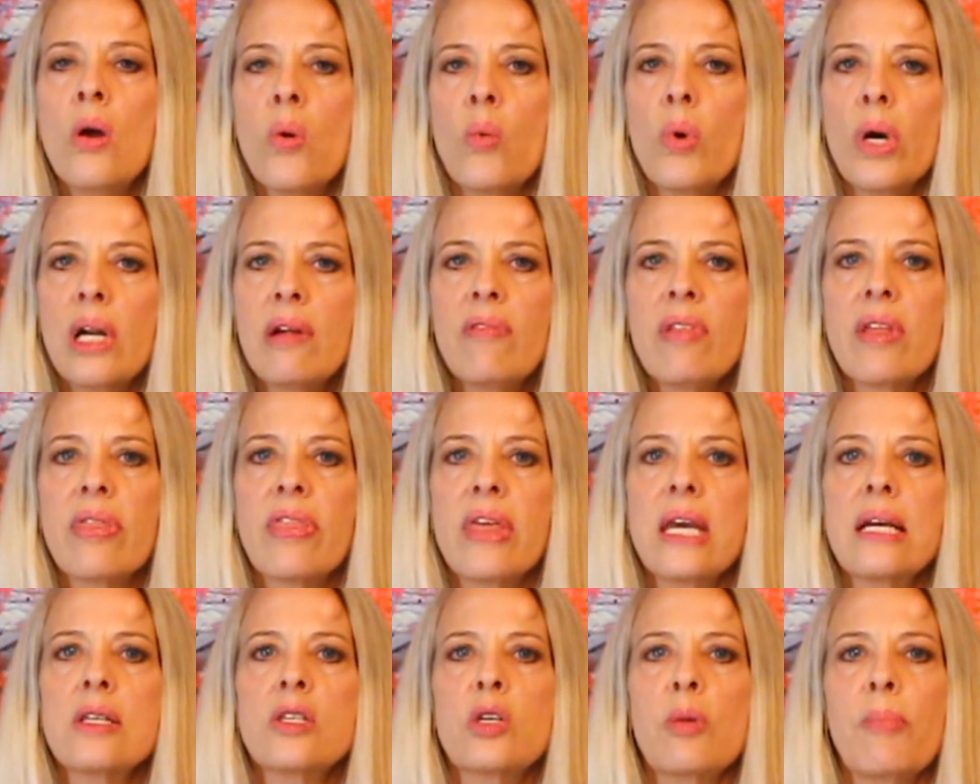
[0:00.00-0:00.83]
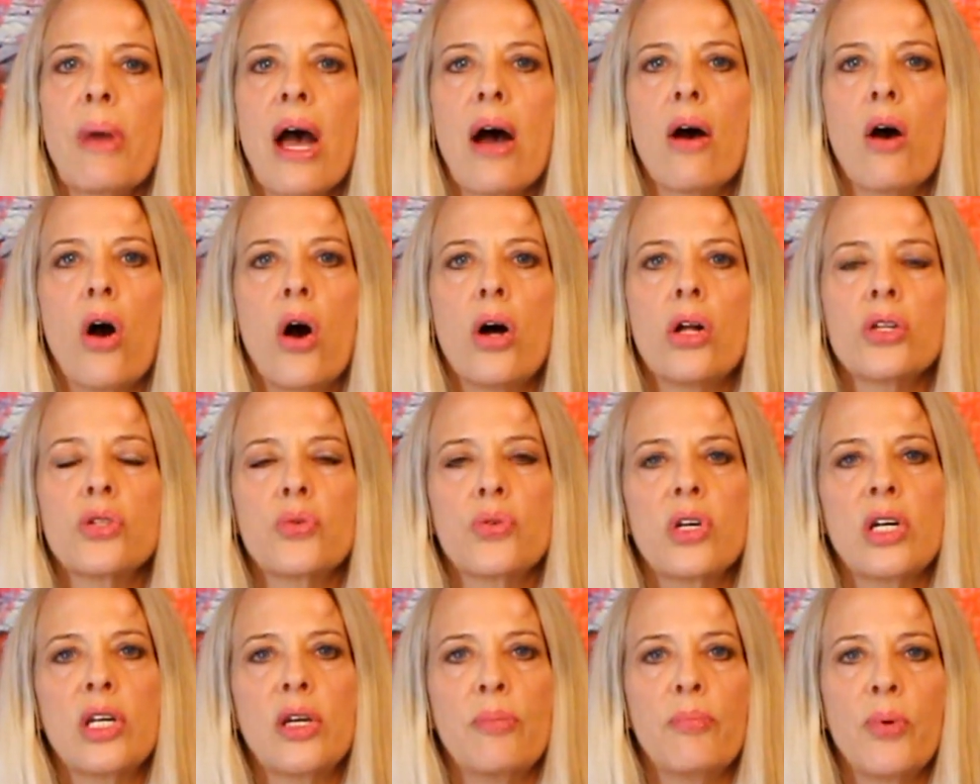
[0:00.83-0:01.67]
One of the things about
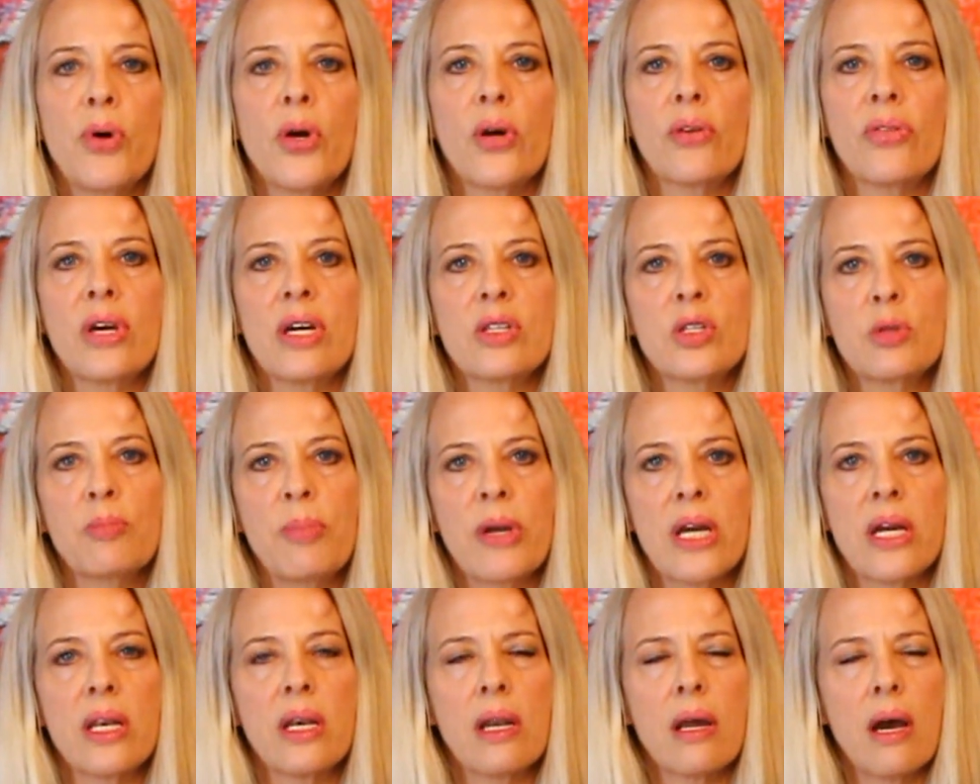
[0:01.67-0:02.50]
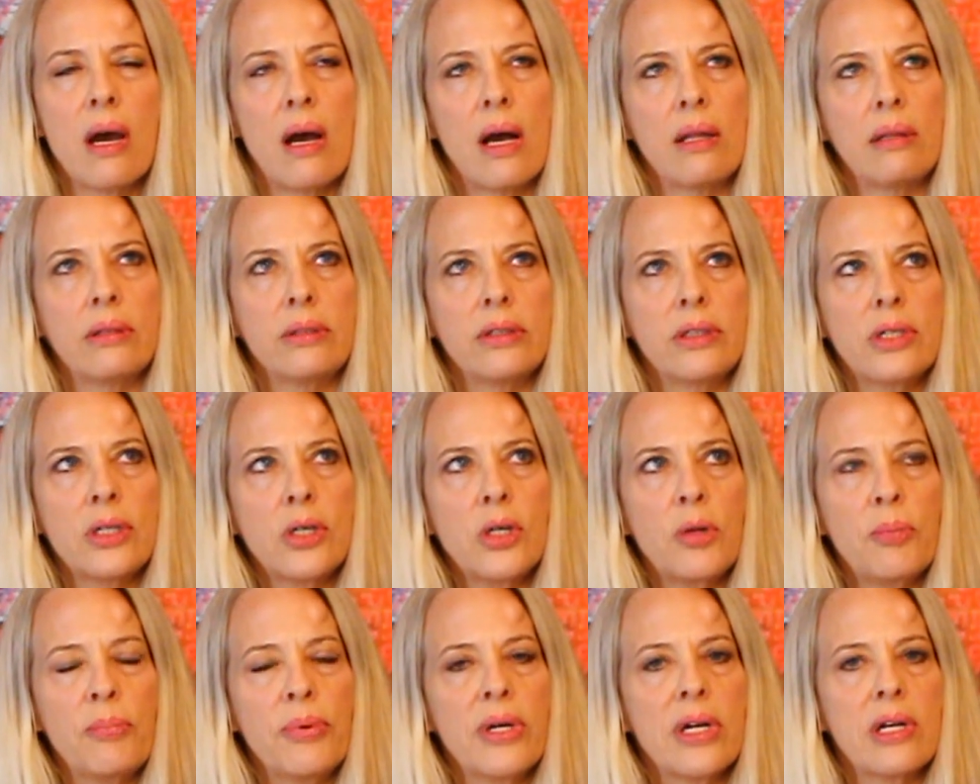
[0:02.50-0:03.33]
altering a book that's been a
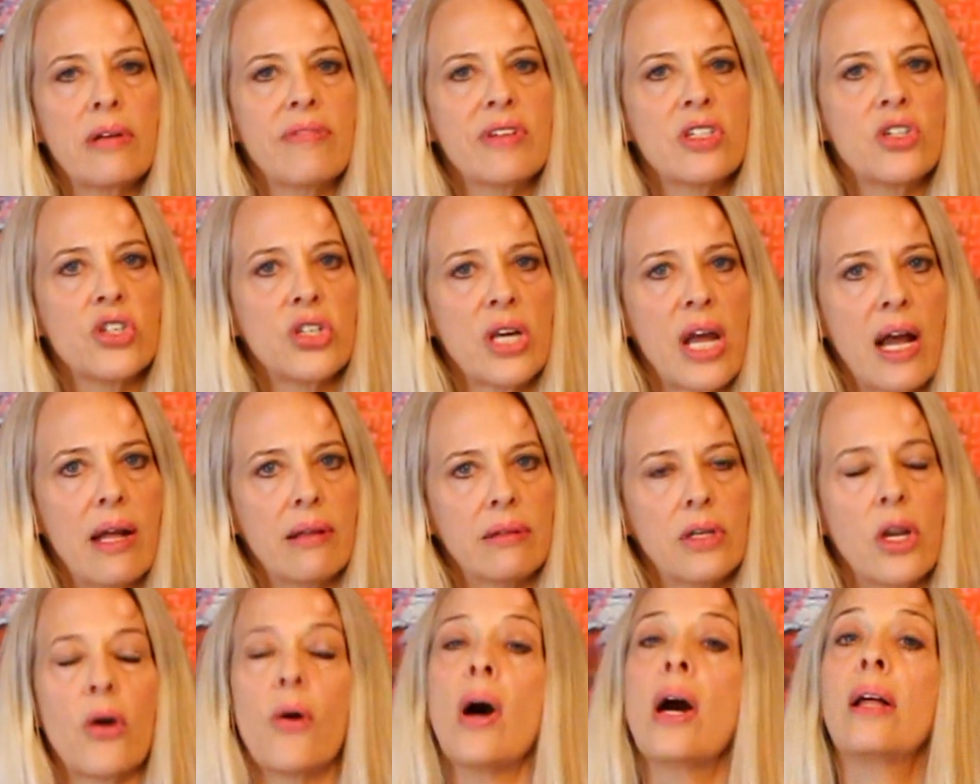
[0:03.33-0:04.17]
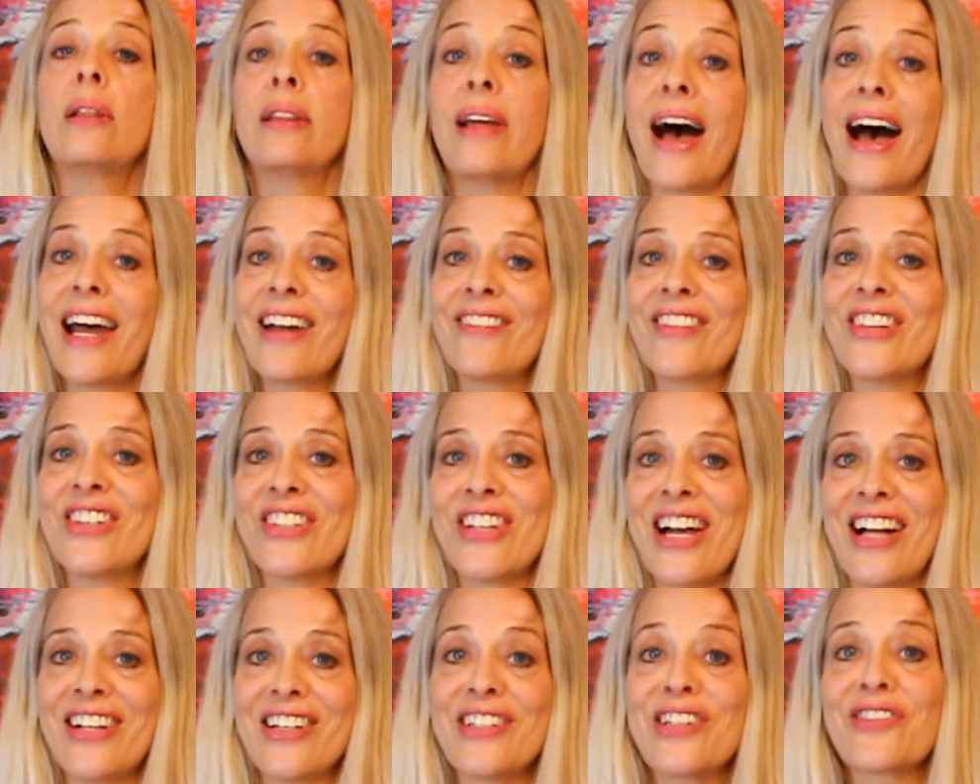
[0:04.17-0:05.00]
little bit of a challenge, no, a lot of a
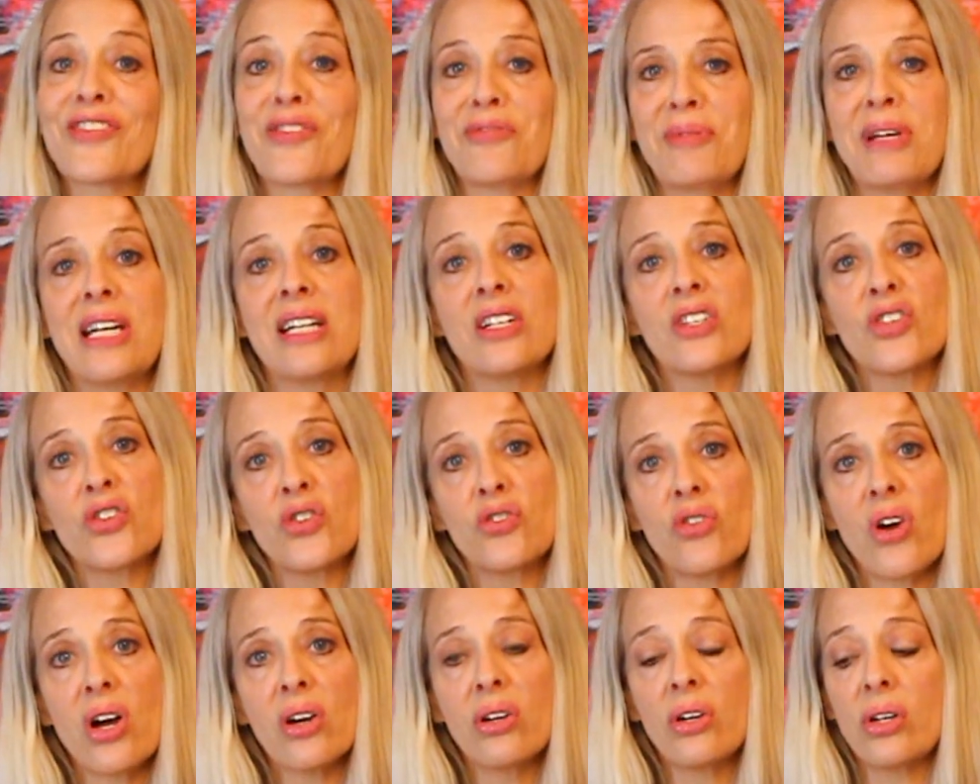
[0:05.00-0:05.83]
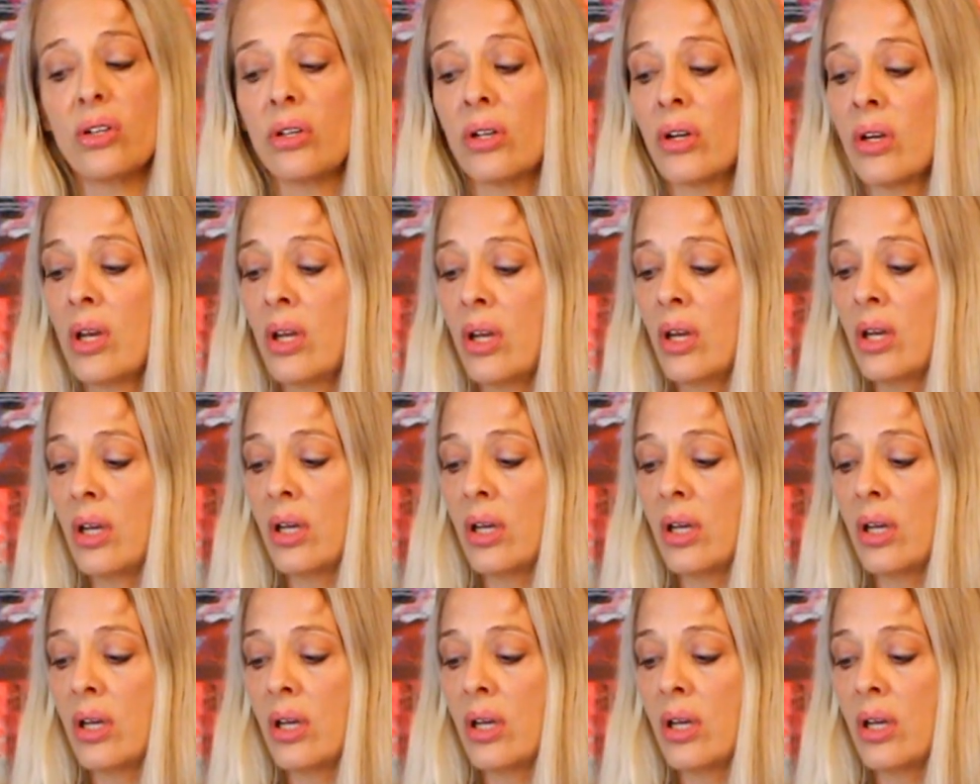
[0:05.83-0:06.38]
challenge for me and a struggle